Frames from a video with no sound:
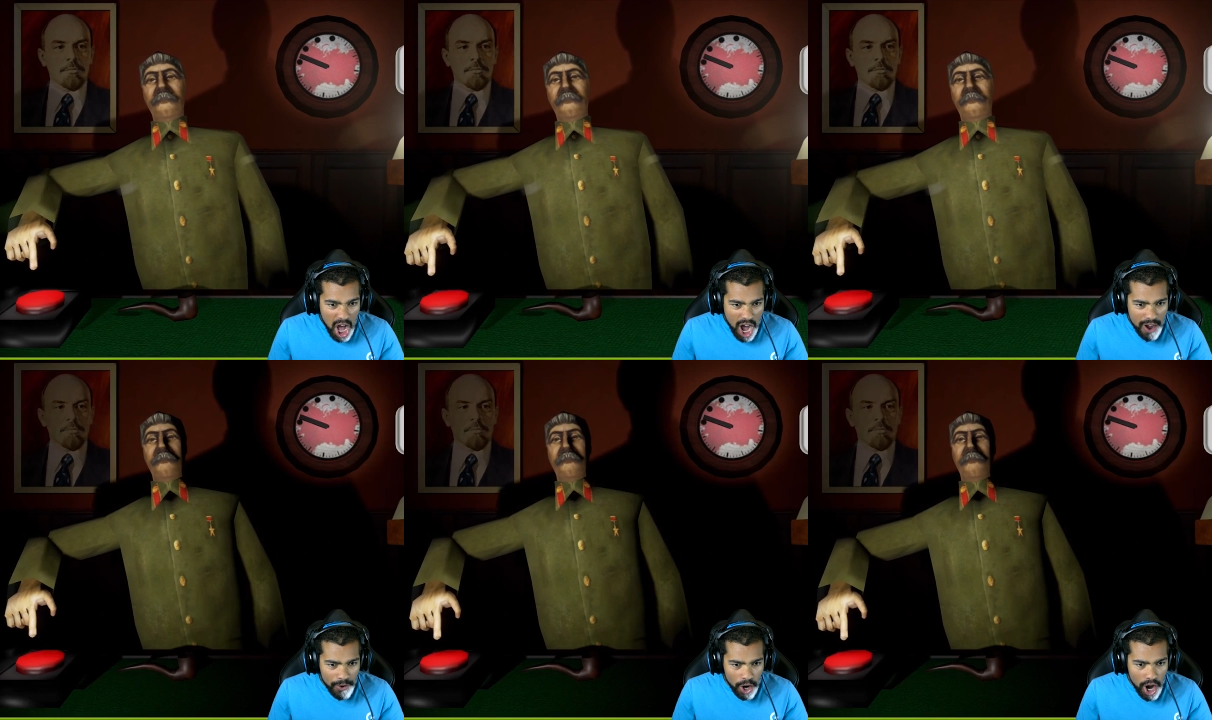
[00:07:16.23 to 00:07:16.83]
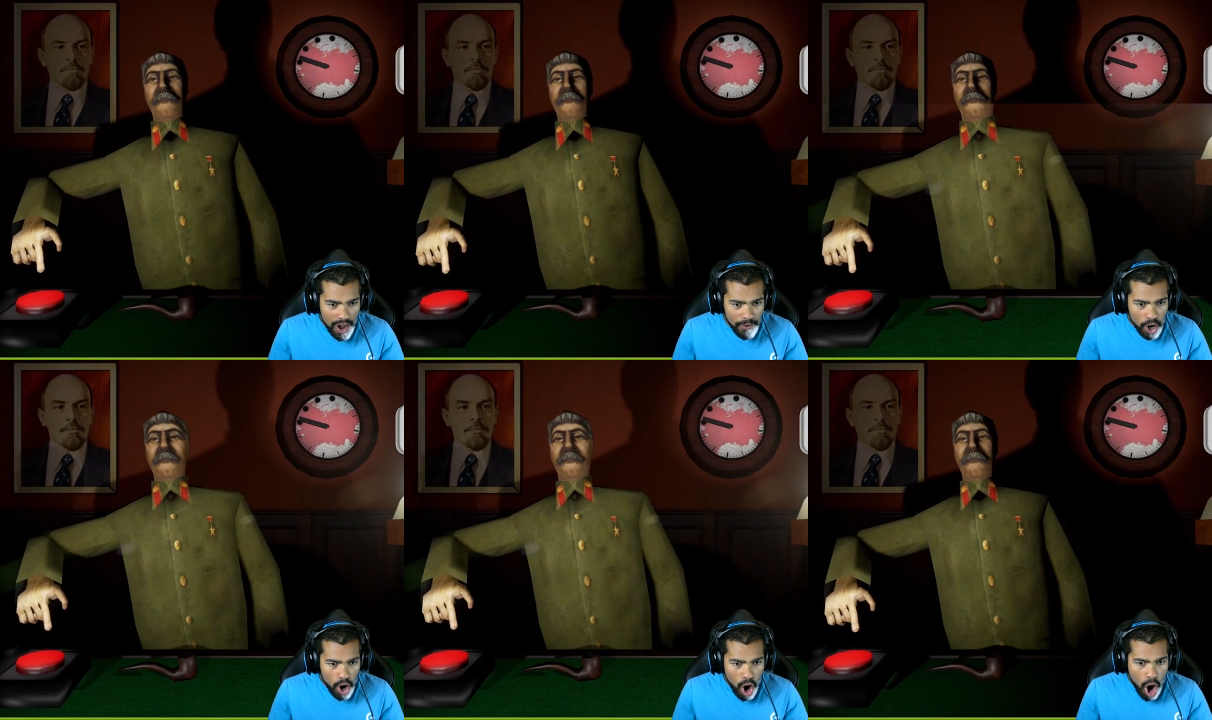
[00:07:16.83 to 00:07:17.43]
Speaker 1: Hover,
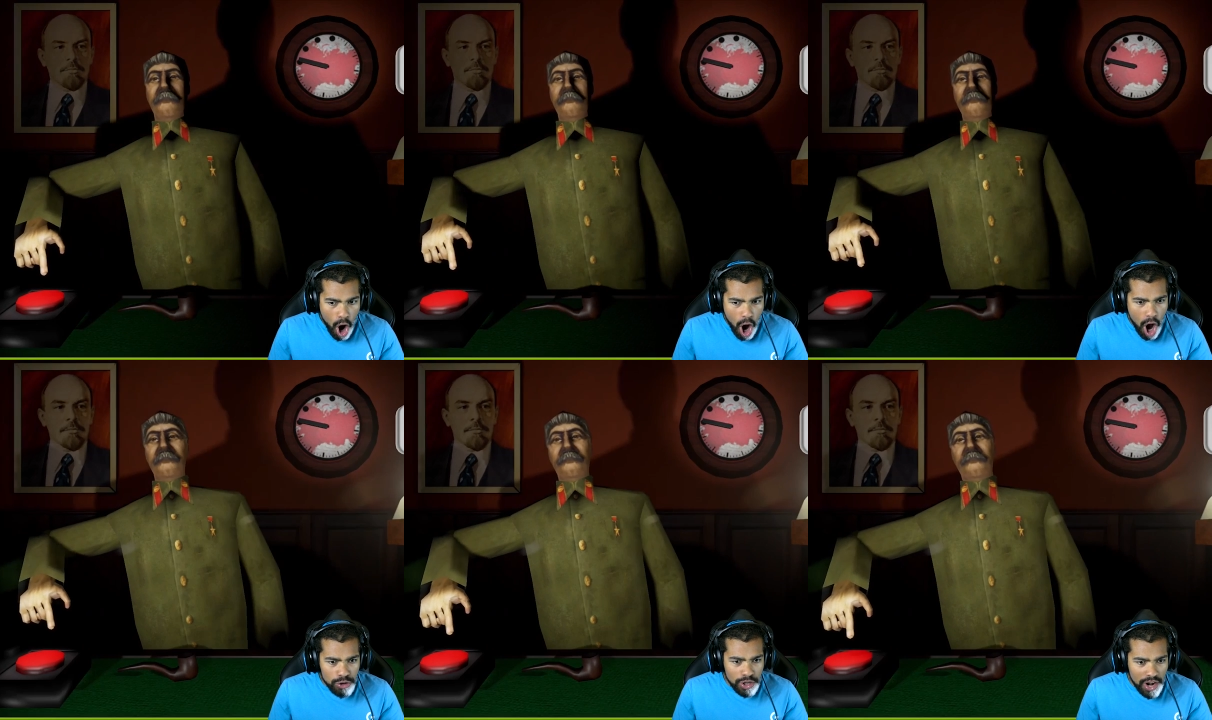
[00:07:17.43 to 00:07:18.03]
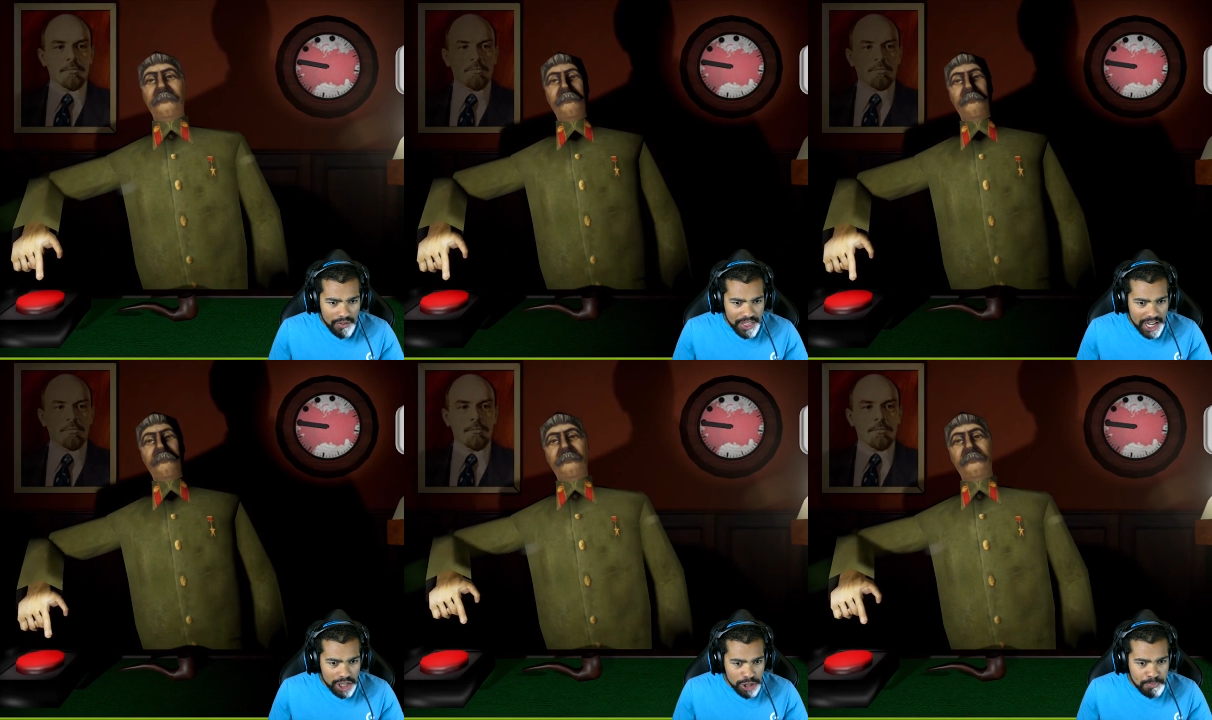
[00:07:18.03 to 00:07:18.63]
hover. Oh, don't hover
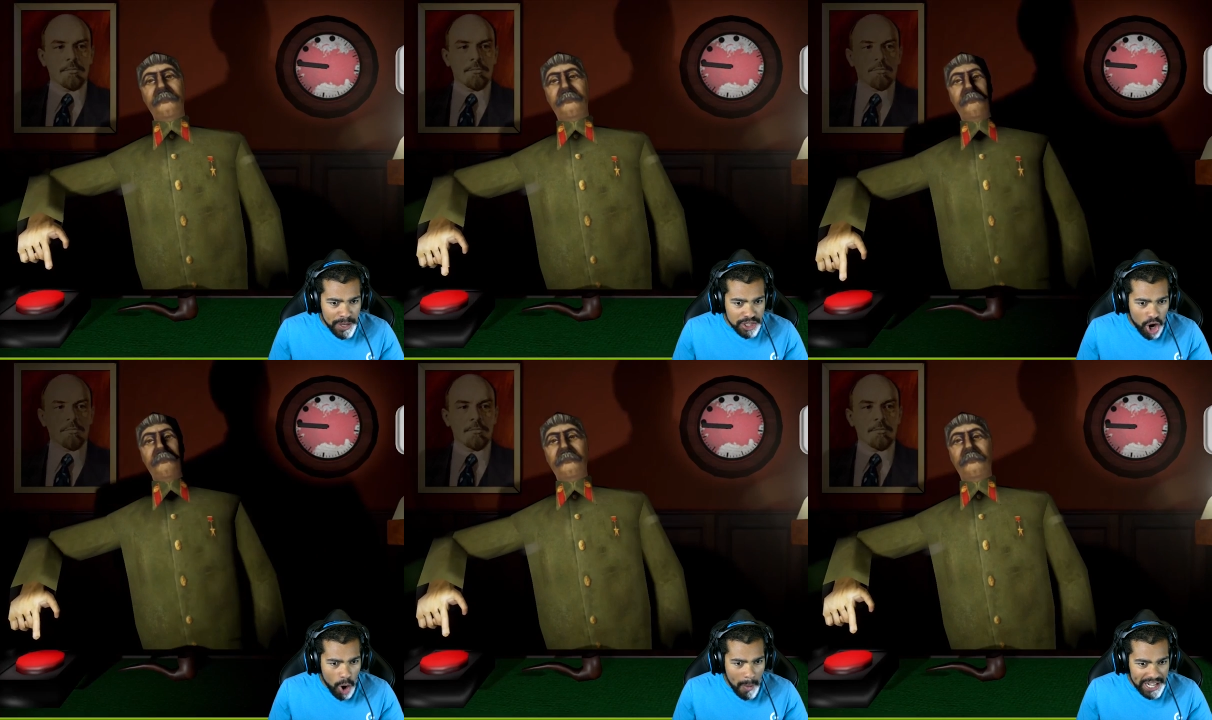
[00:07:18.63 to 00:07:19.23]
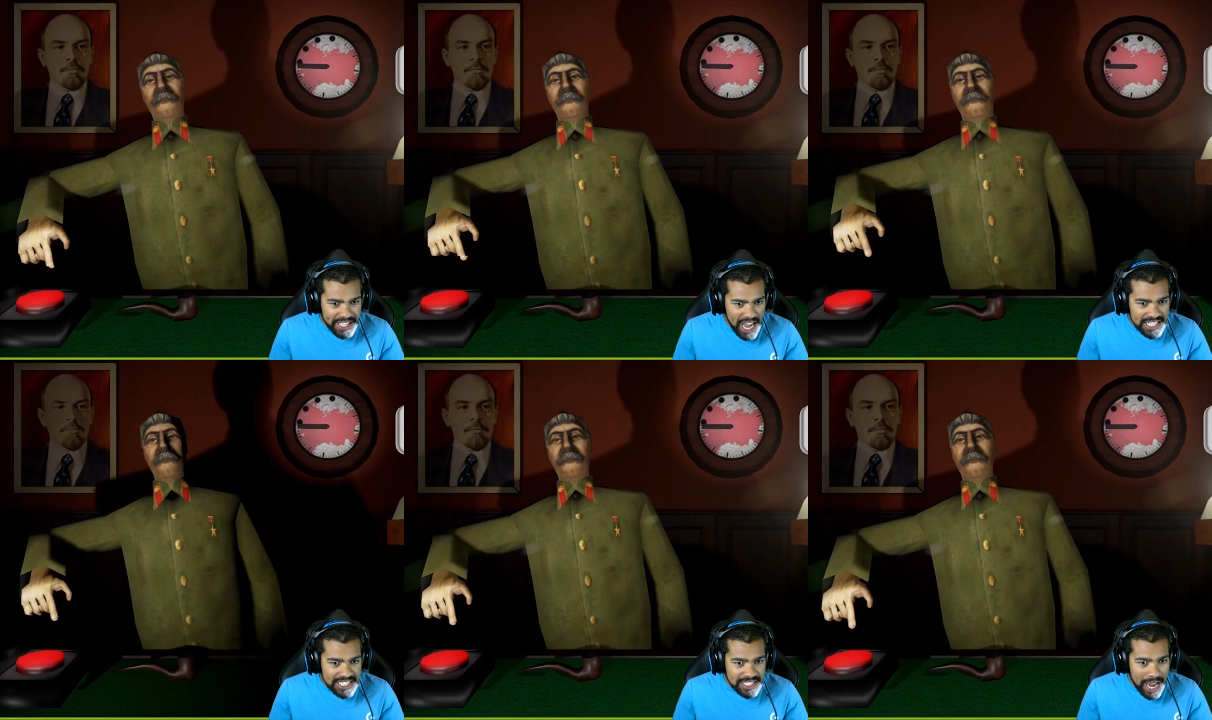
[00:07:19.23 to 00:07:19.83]
that close, bitch! Oh my
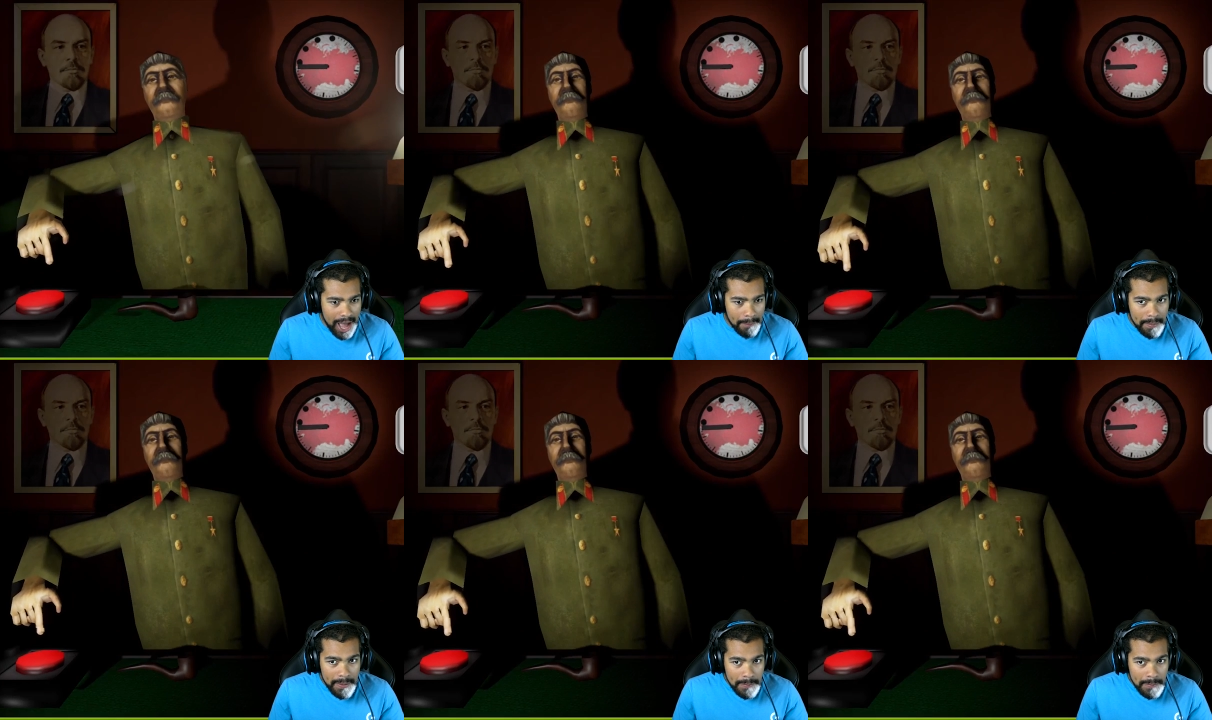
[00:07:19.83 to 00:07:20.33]
god, stop!